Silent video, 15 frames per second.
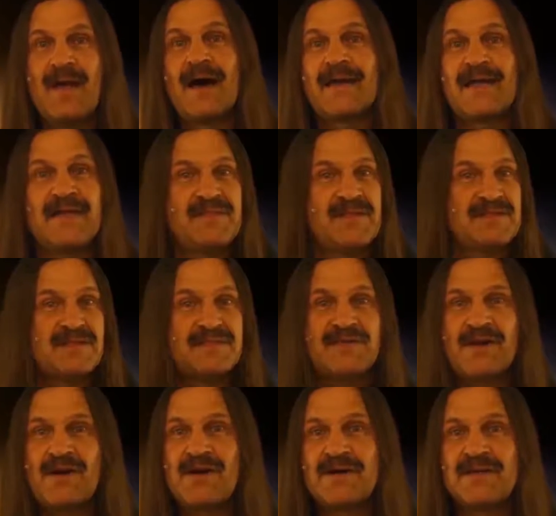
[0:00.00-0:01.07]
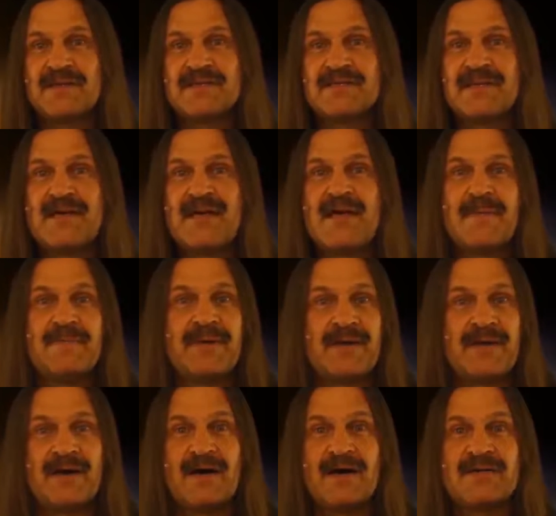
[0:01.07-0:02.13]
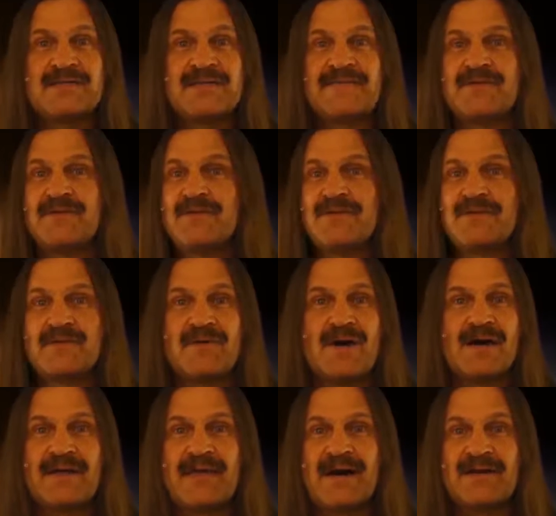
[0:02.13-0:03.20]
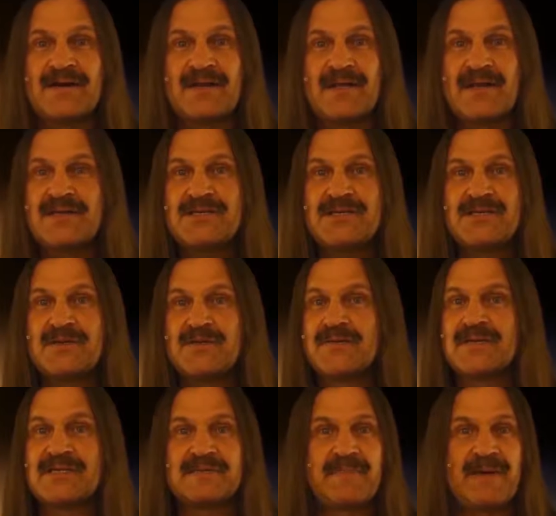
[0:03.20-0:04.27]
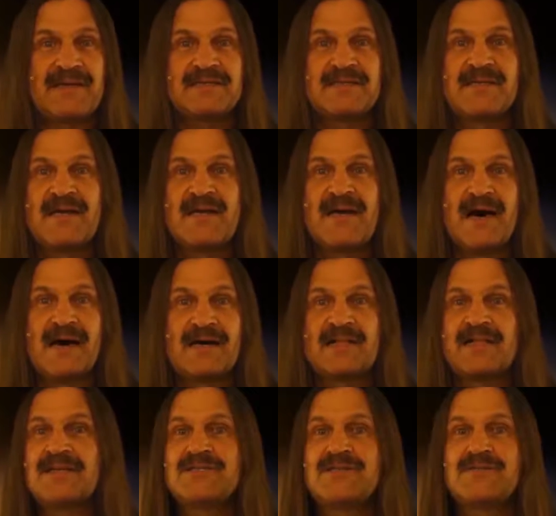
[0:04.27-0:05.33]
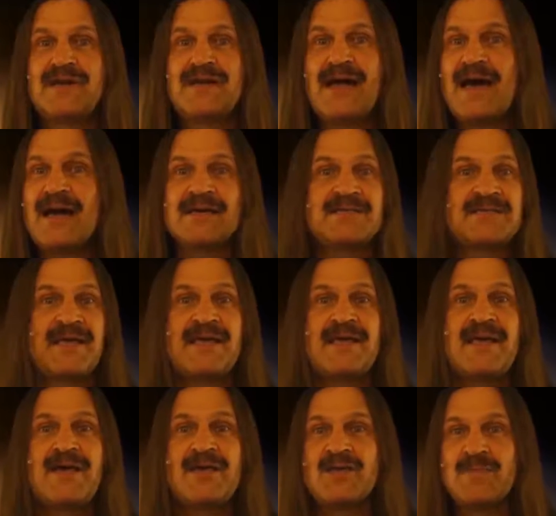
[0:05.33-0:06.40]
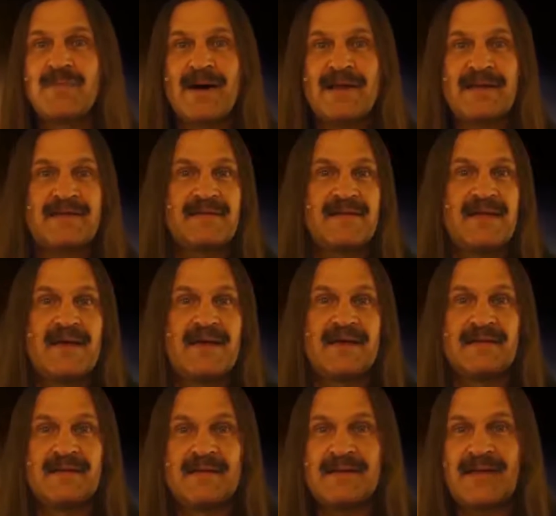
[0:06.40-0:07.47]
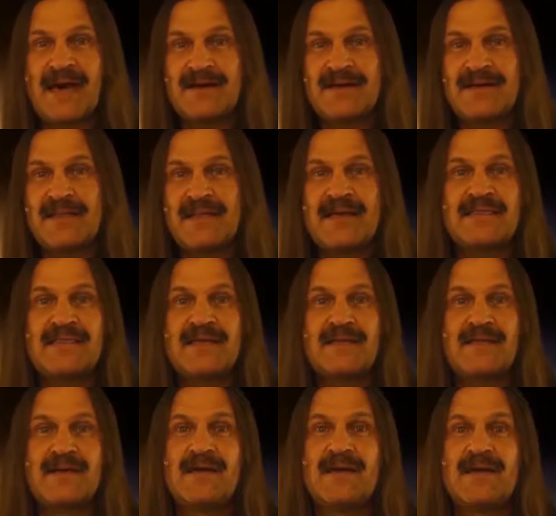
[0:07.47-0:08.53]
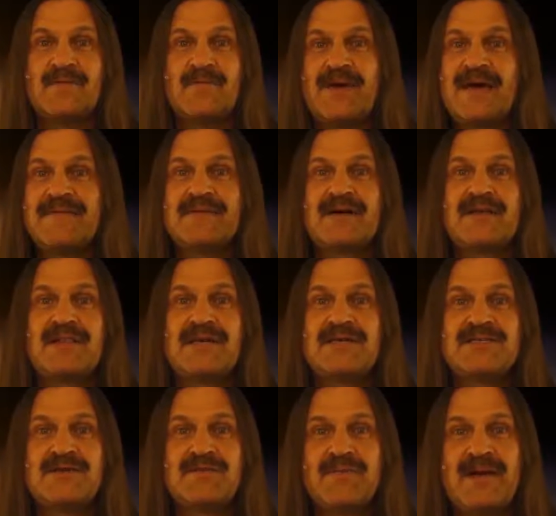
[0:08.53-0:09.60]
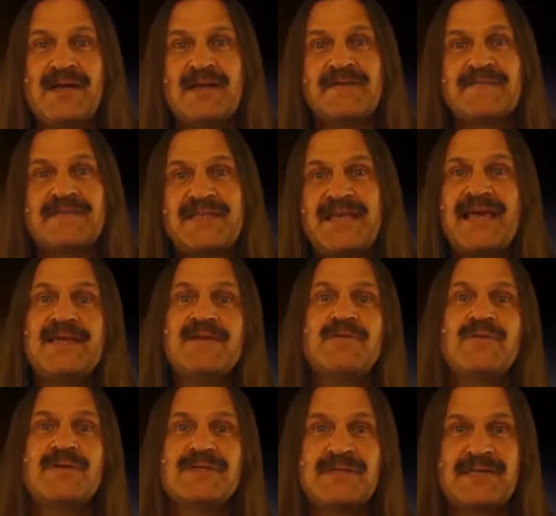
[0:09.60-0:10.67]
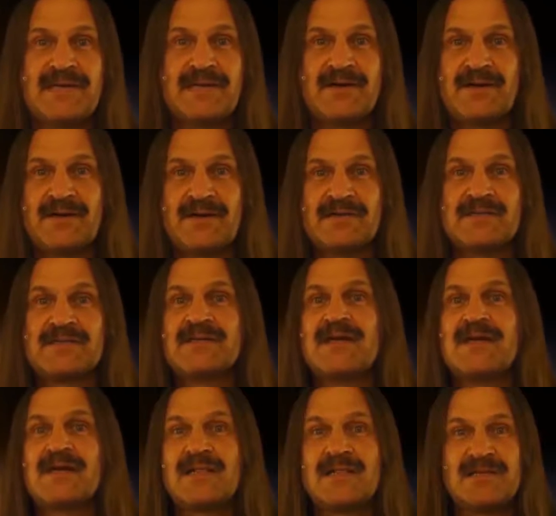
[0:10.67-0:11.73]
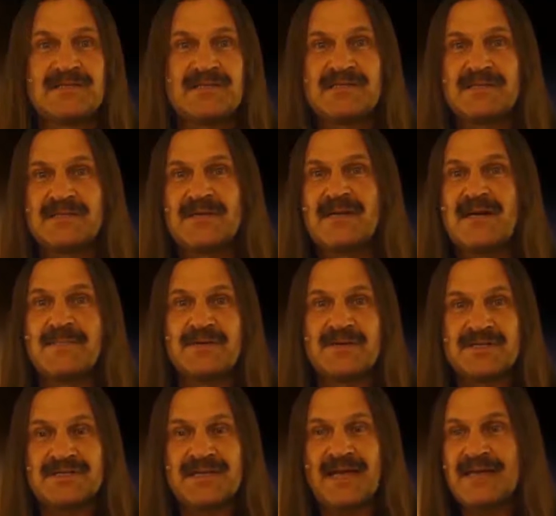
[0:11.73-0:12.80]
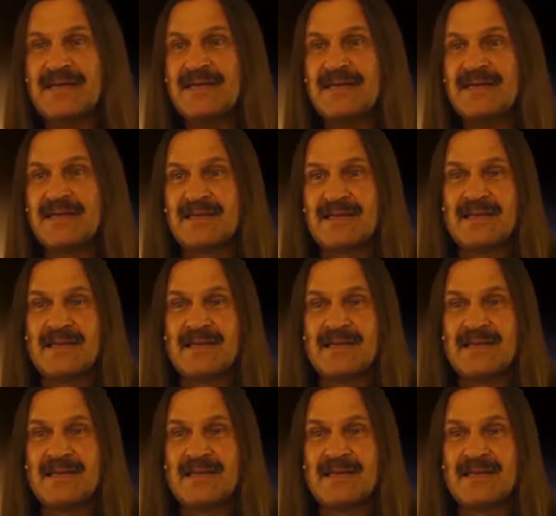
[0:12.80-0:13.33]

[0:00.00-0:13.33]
Again, this is curious because if you do the raw calculation, you would expect a collision rate higher. Say you might calculate that we have a collision rate of 10 quintillion hertz collisions per second.